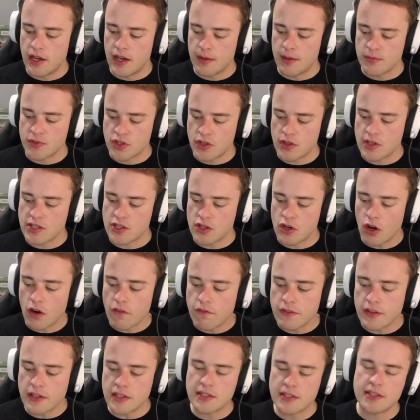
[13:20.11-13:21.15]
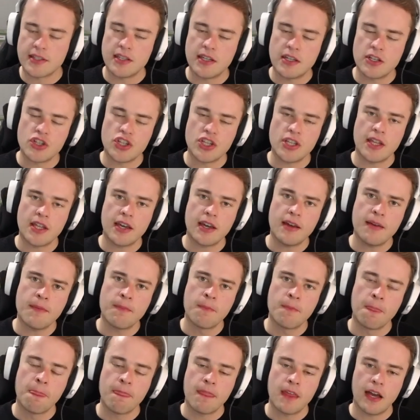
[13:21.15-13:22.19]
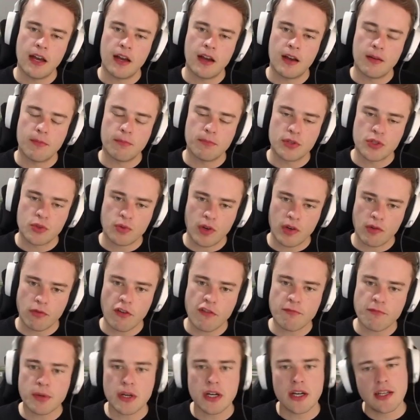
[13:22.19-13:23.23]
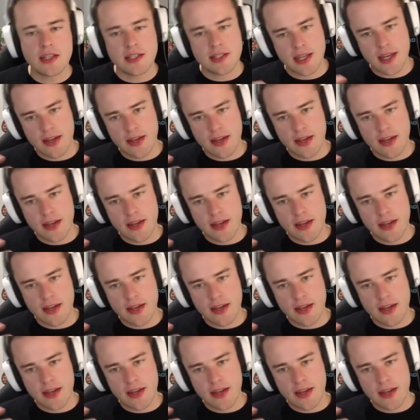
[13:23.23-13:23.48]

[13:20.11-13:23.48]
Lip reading: So there's an obvious synergy there between Riftbind